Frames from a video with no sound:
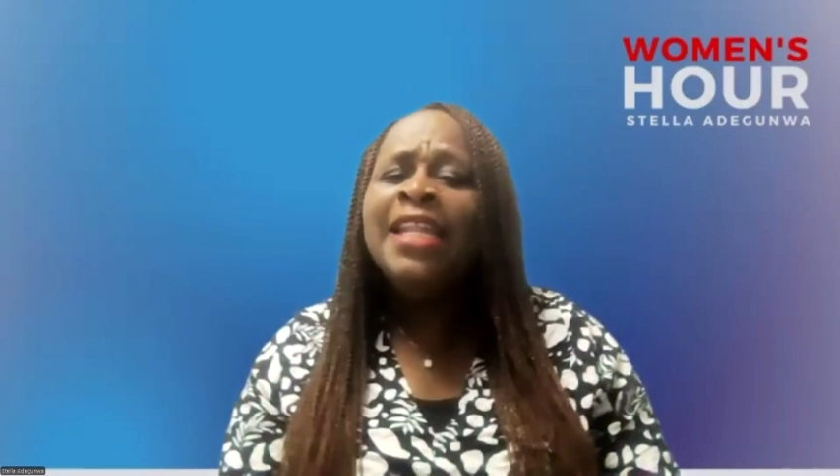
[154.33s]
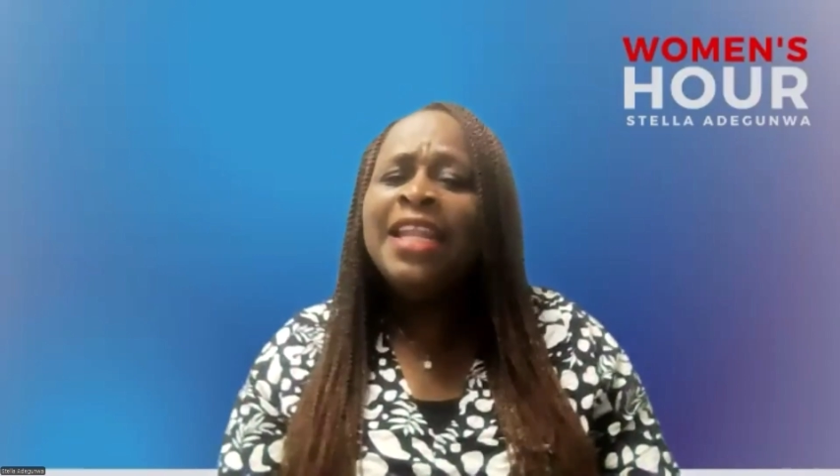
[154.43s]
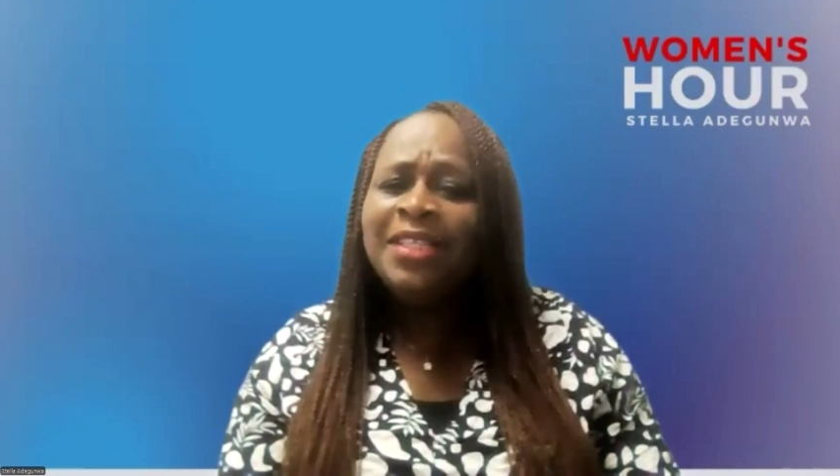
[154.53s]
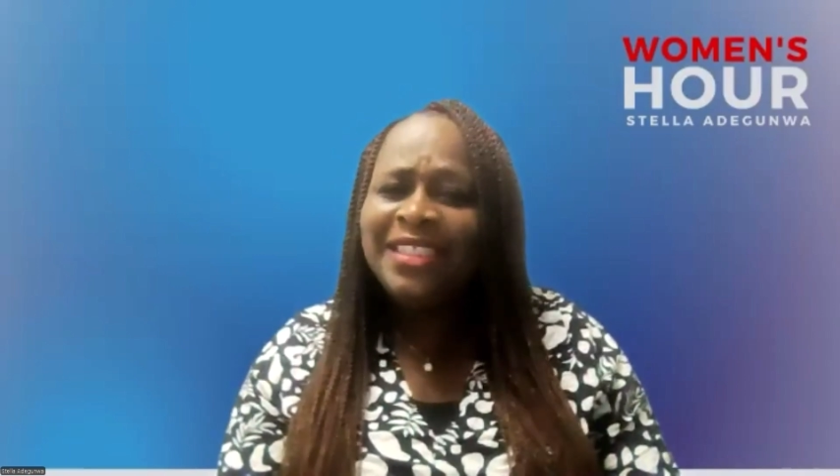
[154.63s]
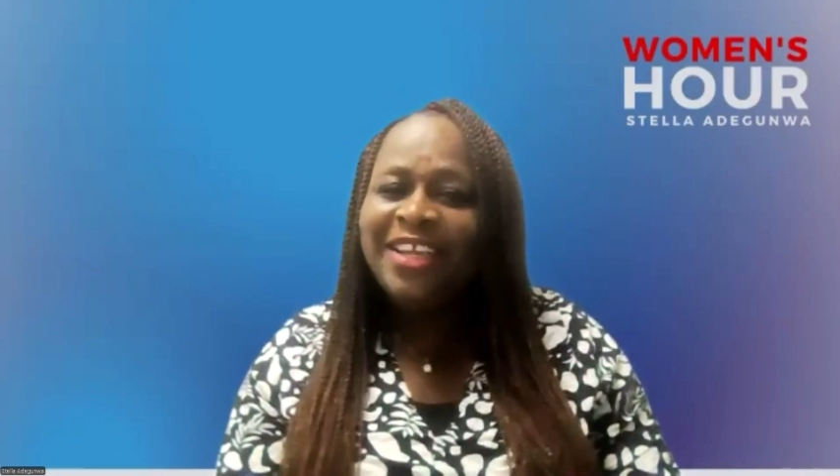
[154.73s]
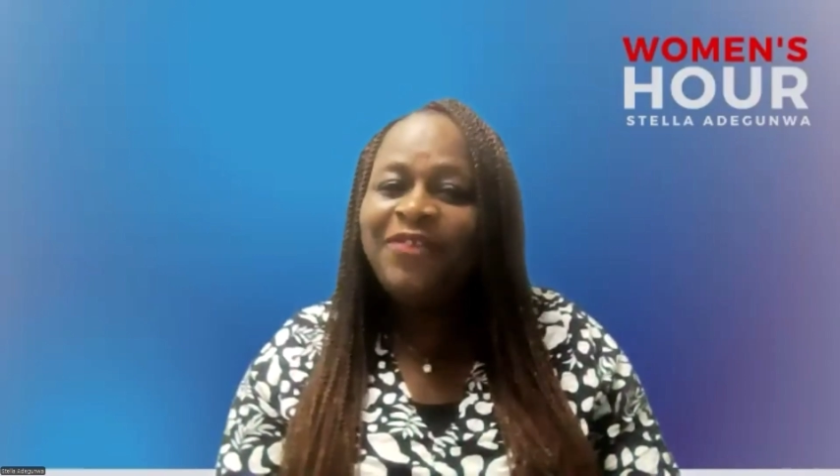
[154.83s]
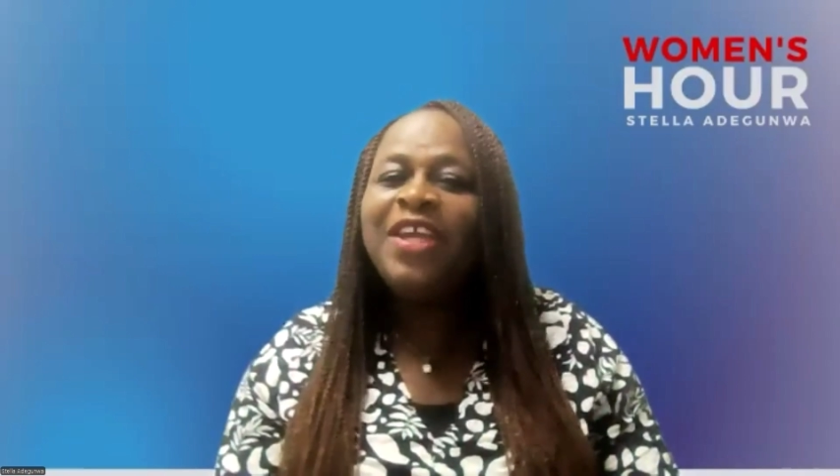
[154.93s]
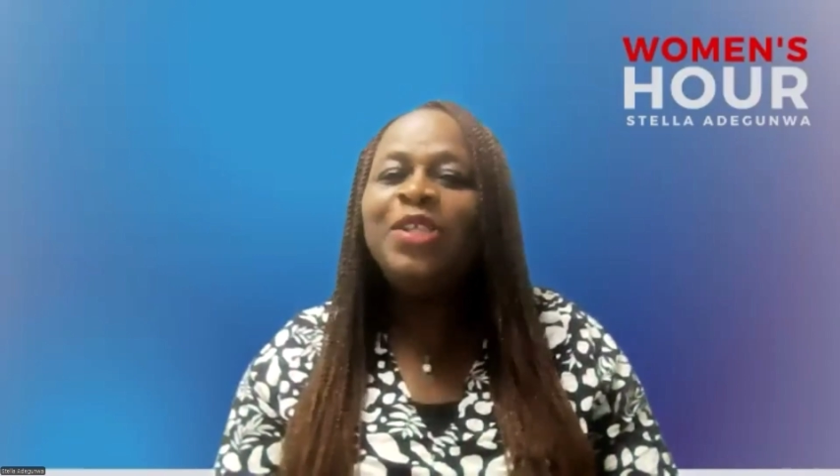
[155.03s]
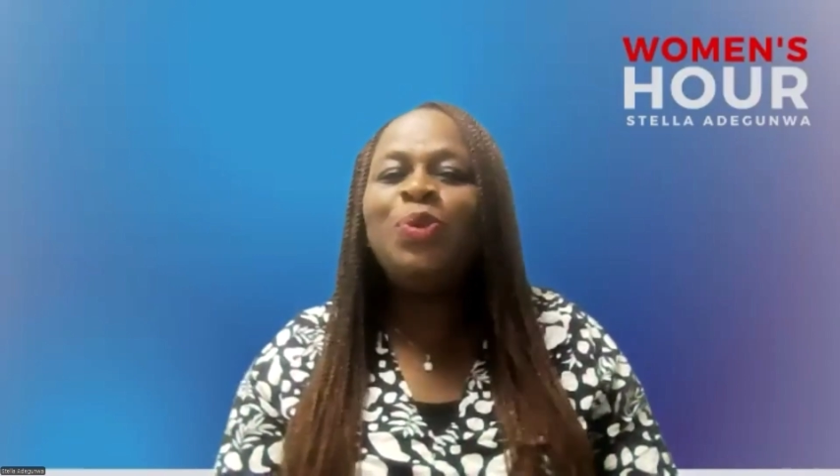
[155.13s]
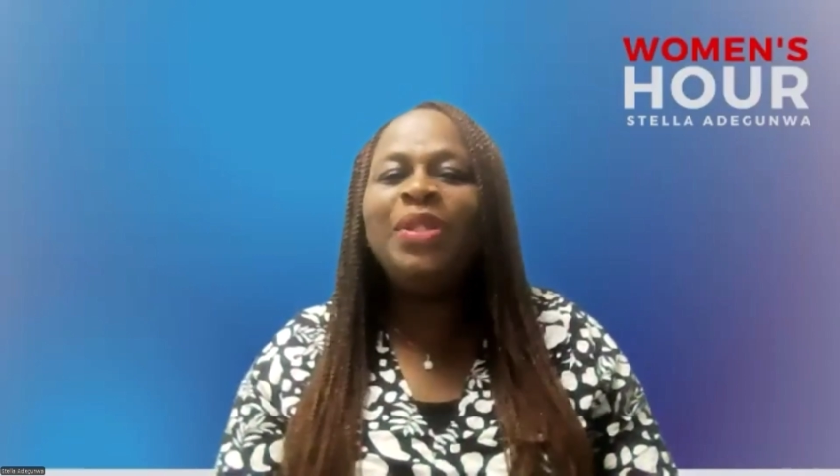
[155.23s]
Now, the
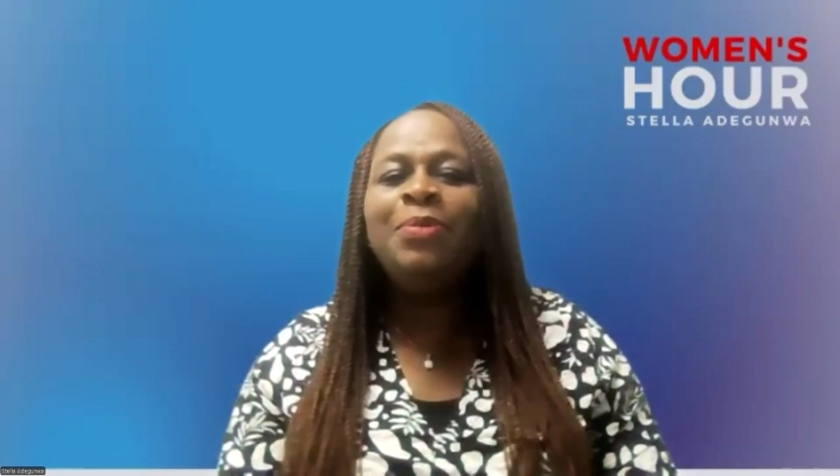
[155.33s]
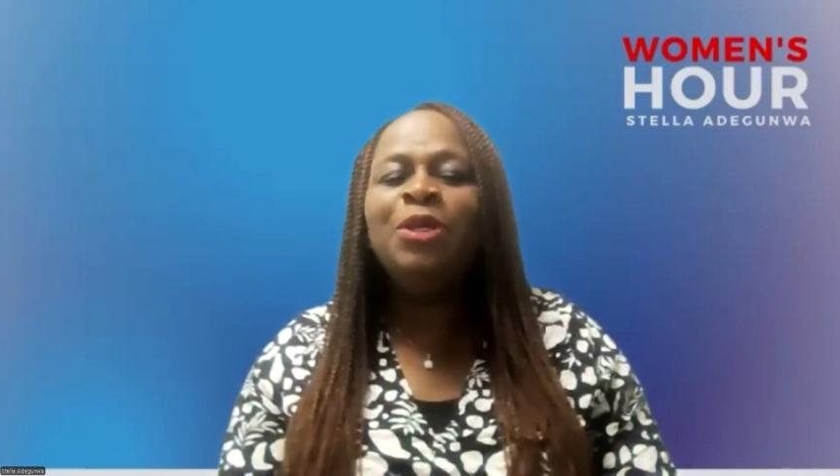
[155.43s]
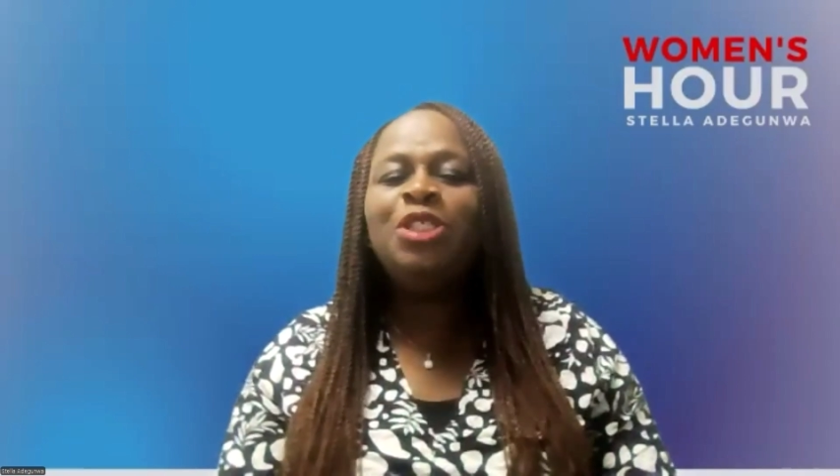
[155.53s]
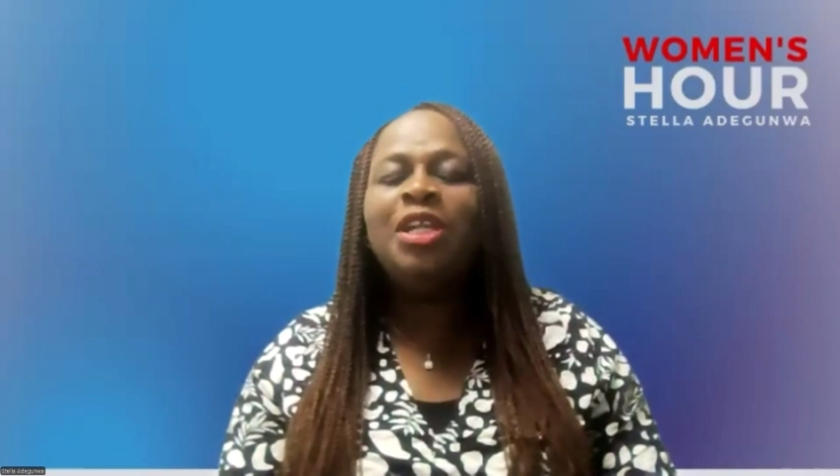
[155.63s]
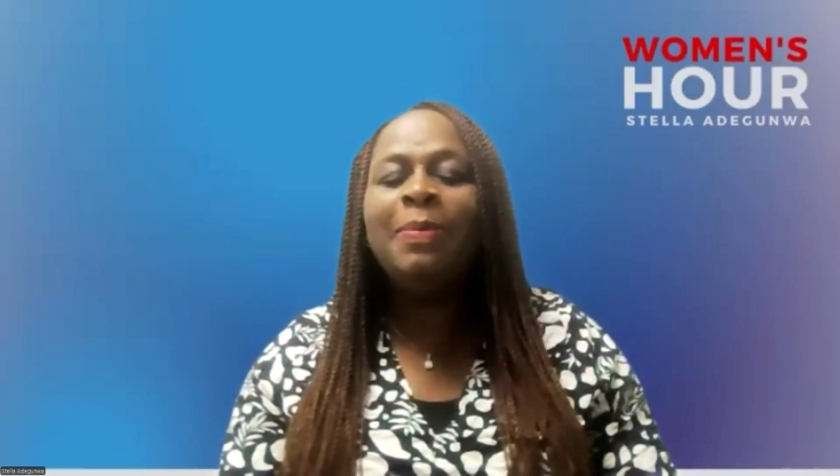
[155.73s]
difference with the emotional